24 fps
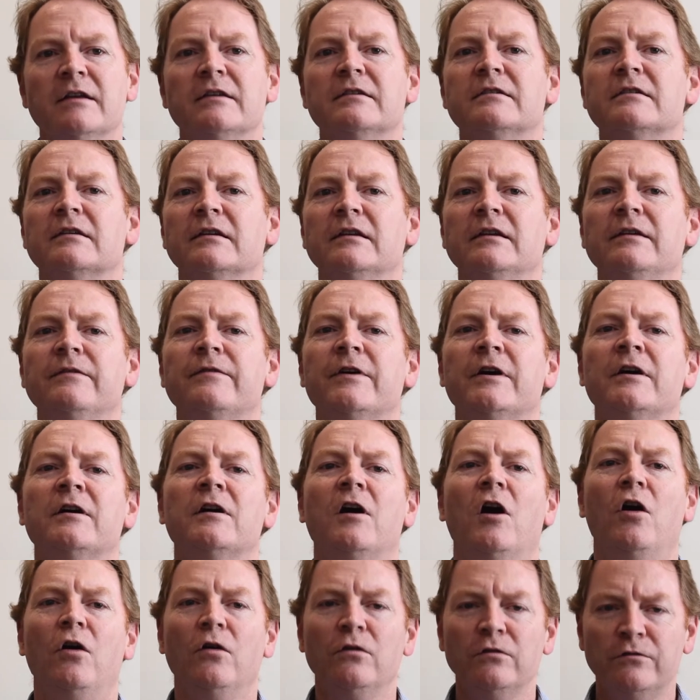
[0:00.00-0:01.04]
deliver
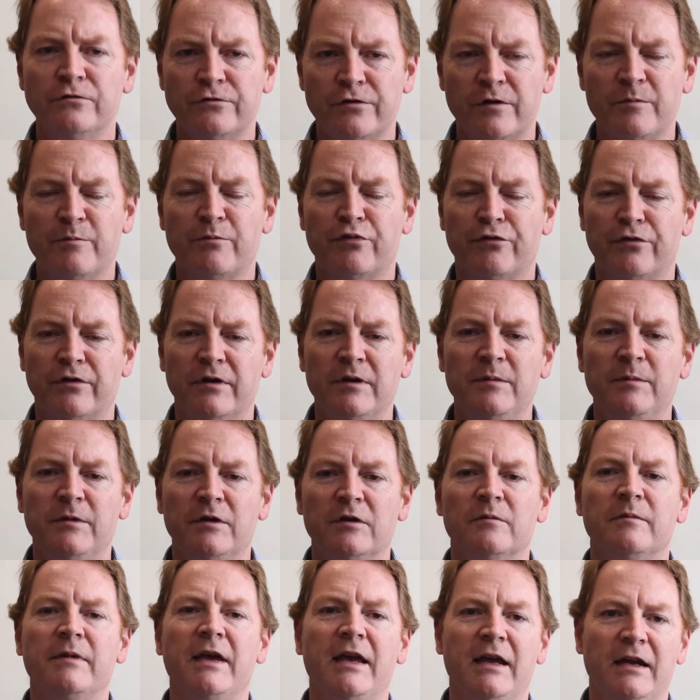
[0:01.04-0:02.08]

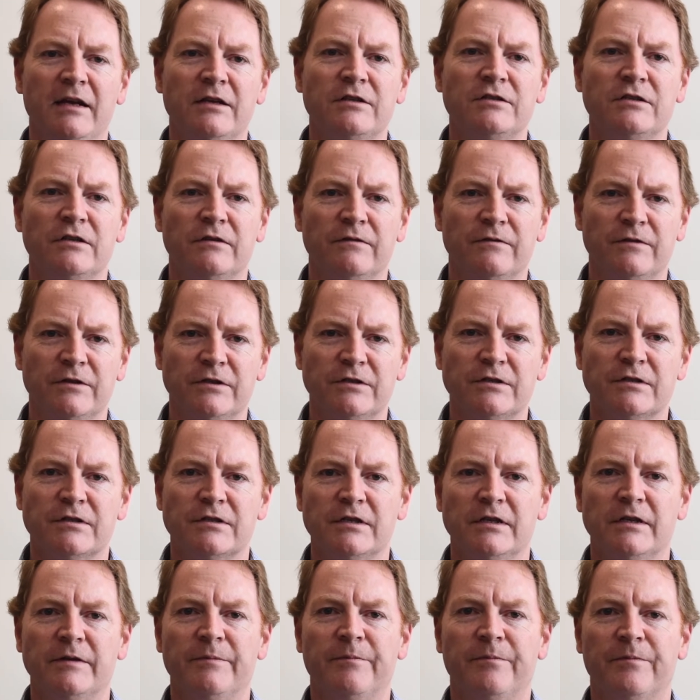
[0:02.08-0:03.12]
ultra-premium energy
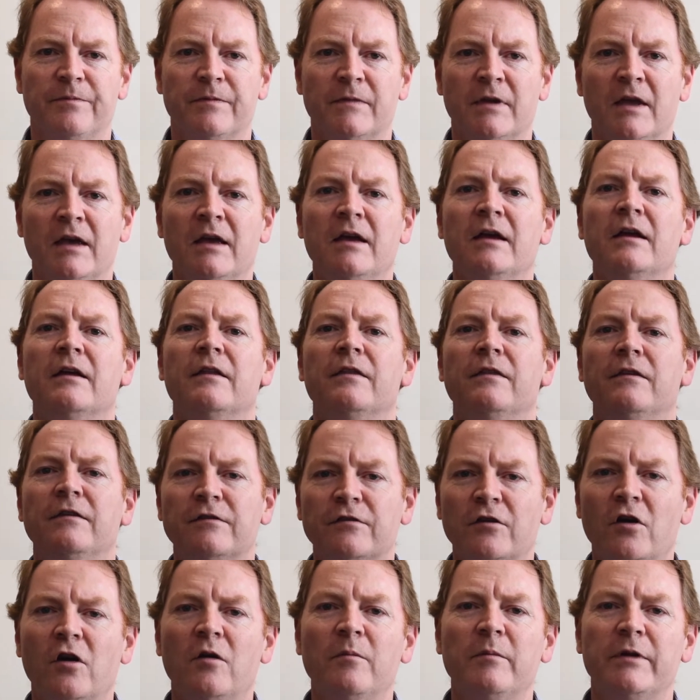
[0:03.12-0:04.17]
efficiency. This
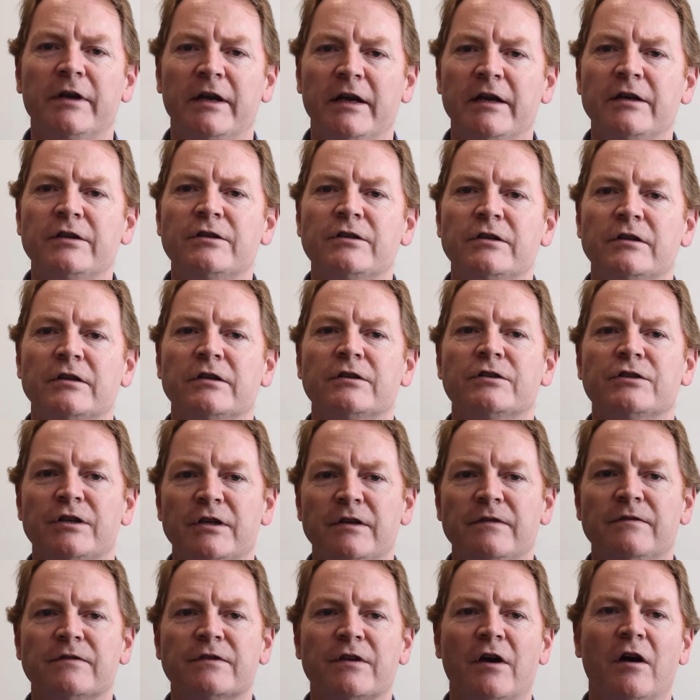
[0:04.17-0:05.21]
combination
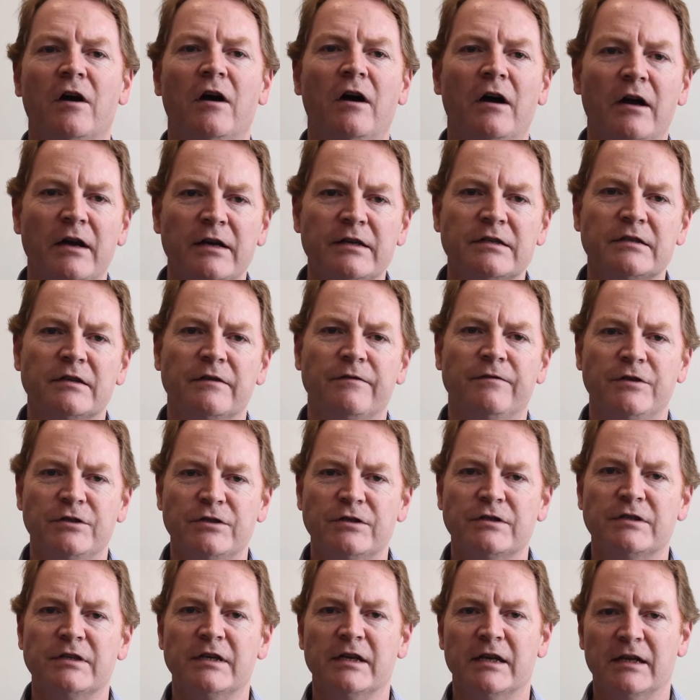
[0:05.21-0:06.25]
achieves the highest
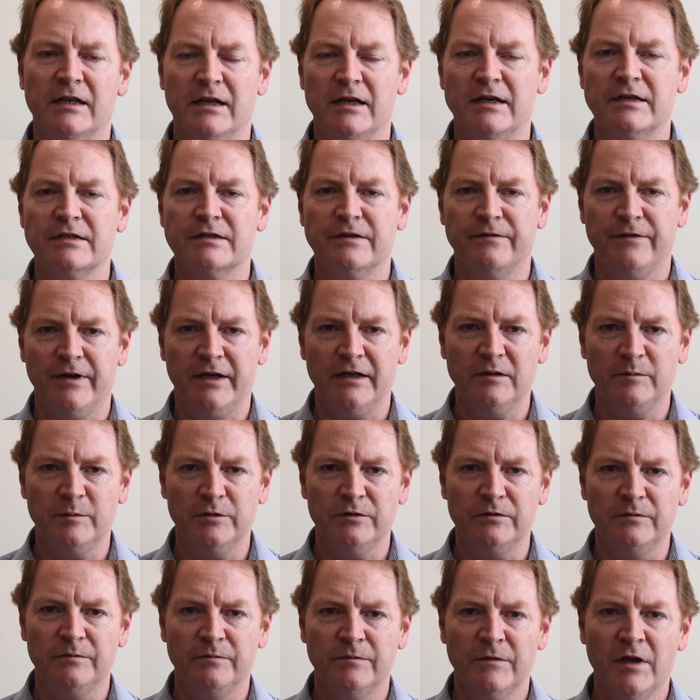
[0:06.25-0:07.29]
efficiency class
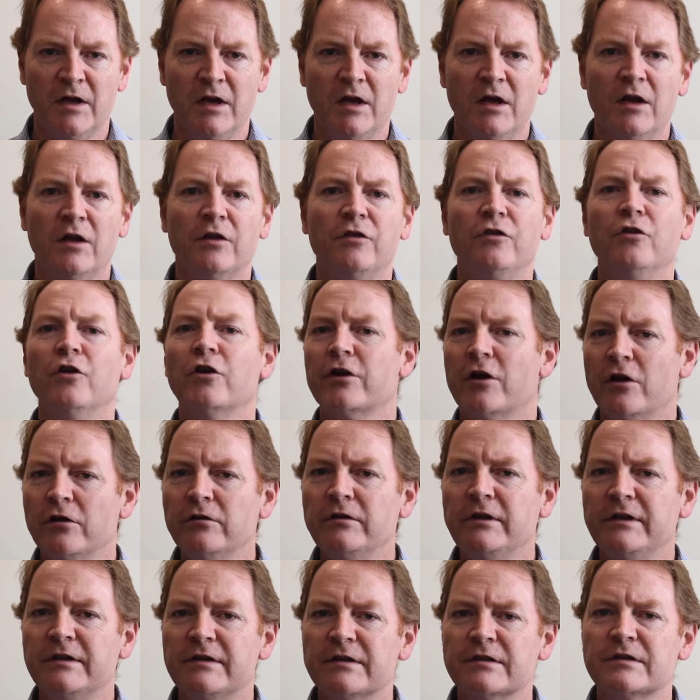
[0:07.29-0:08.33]
available. Not
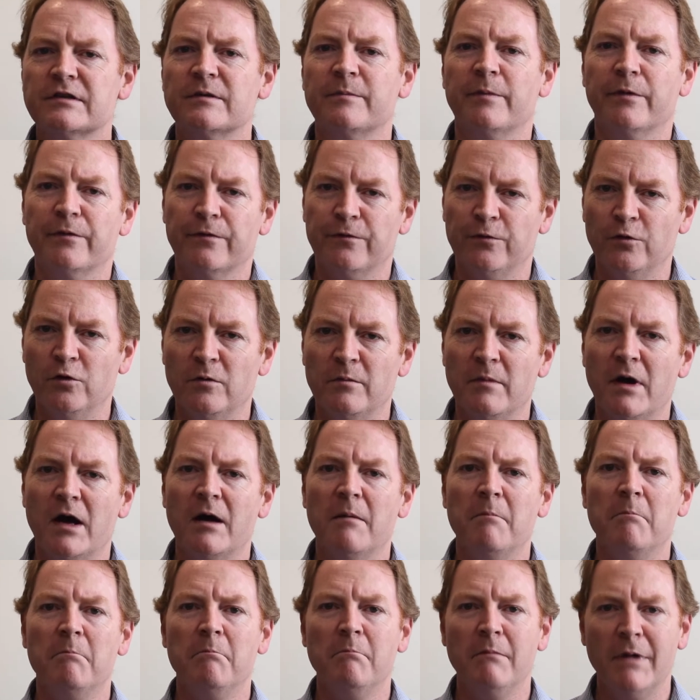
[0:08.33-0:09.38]
only does it perform
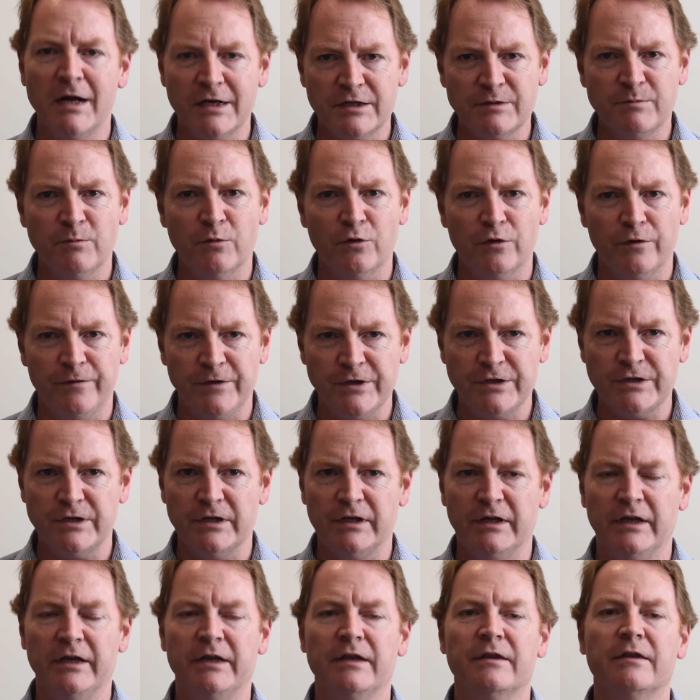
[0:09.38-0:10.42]
much more
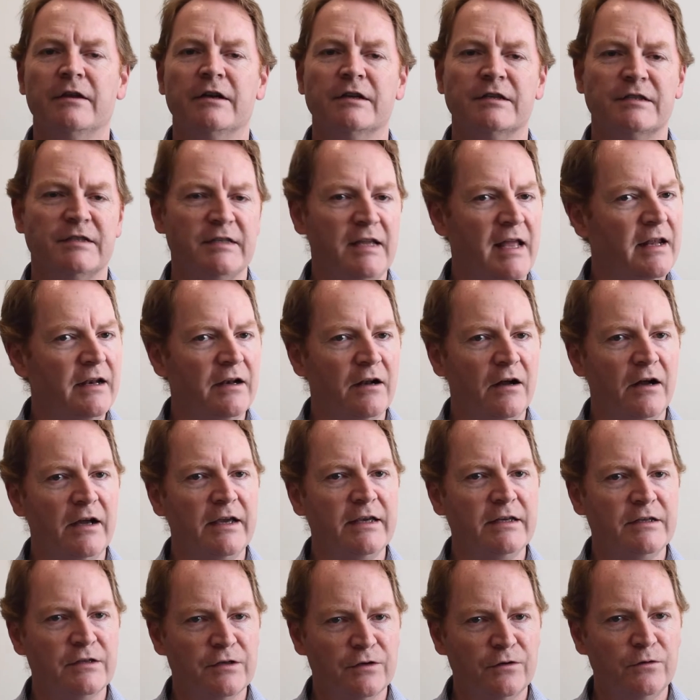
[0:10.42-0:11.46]
efficiently than a standard
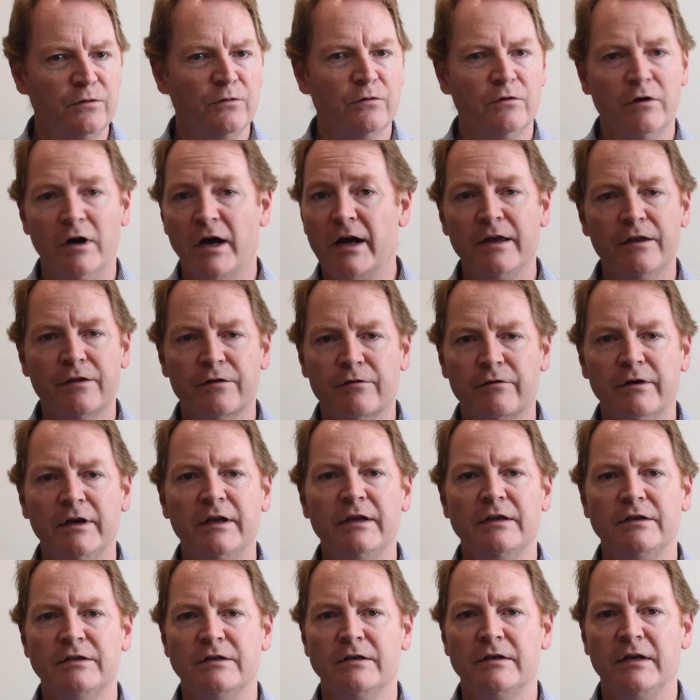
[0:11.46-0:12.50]
IE2 or
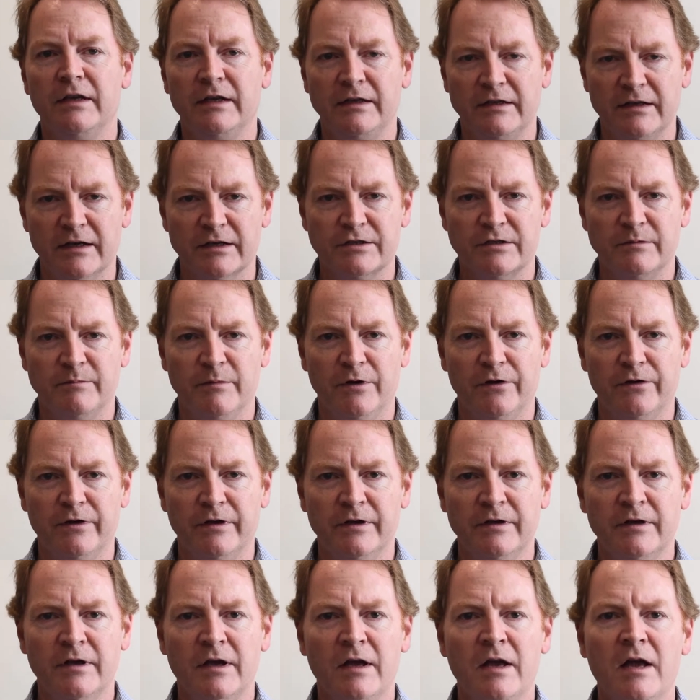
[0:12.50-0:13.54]
IE3 induction
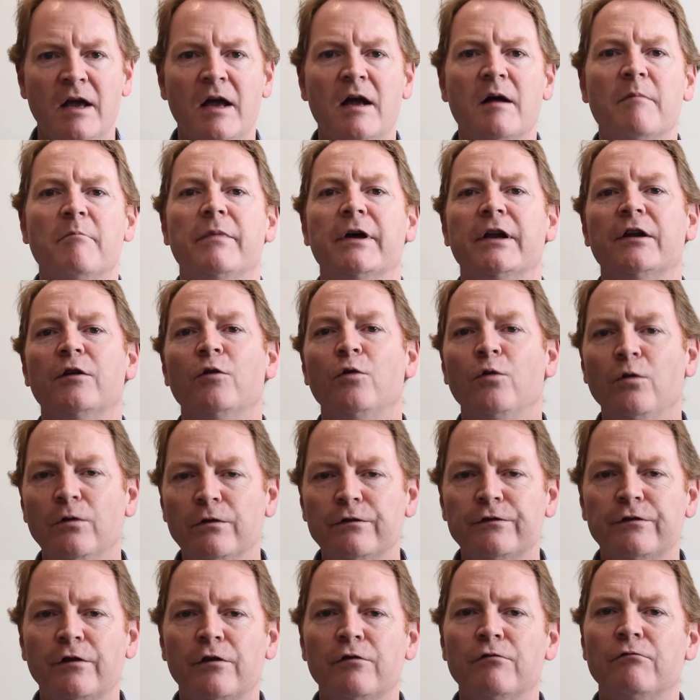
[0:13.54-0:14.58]
motor, but it
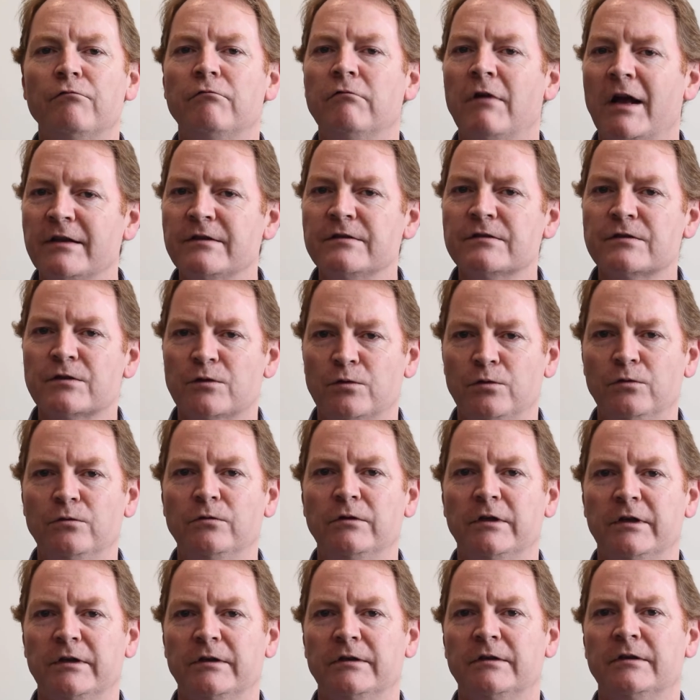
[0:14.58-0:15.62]
also runs
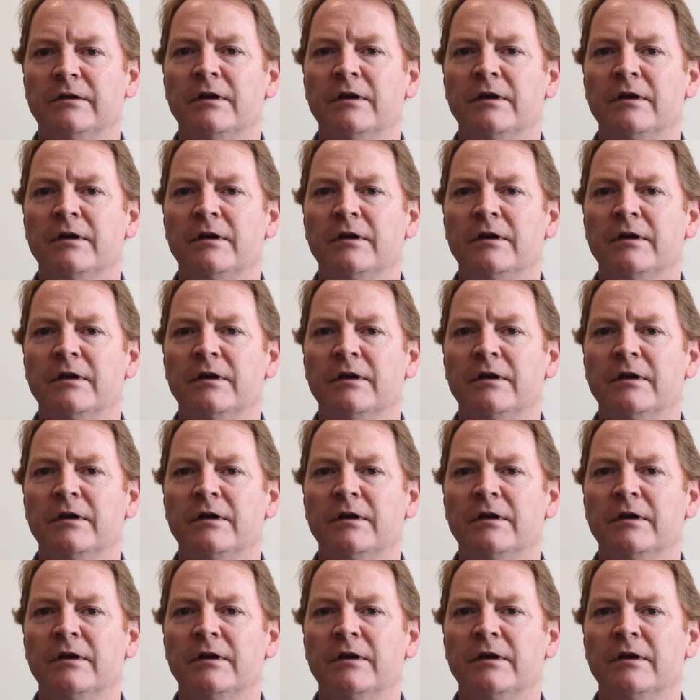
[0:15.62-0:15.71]
cooler,